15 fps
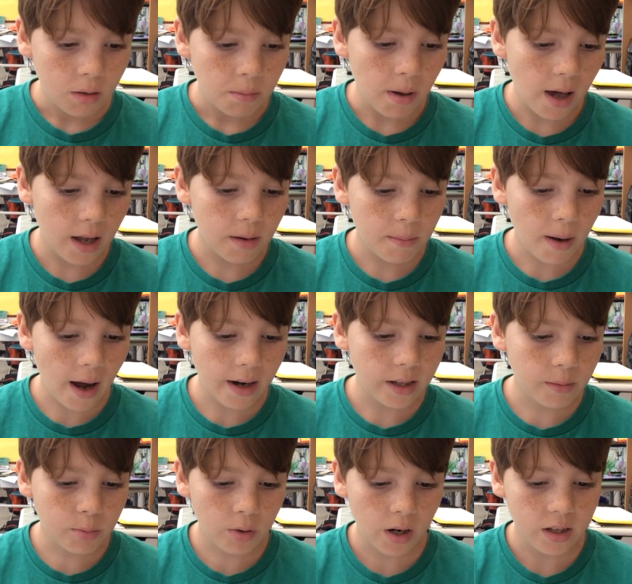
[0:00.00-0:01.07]
Pet and Patty
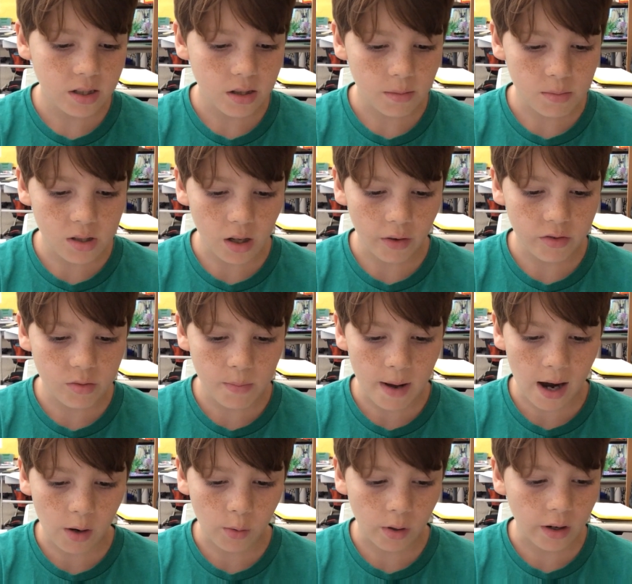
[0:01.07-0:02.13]
braced themselves
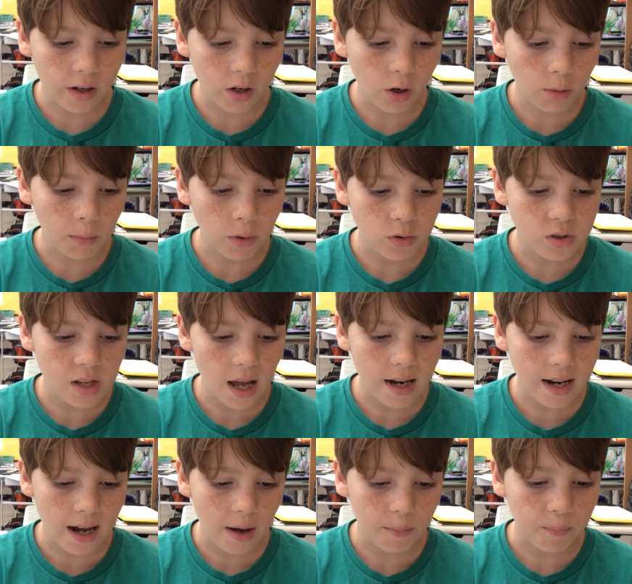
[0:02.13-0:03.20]
backward and almost sat
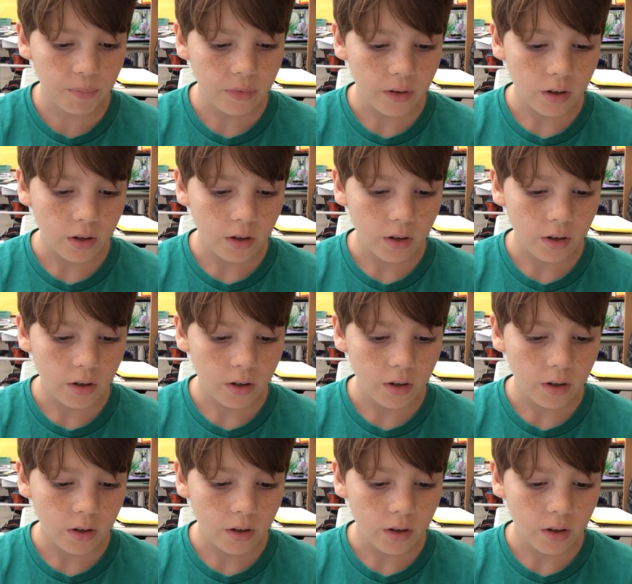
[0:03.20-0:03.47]
down.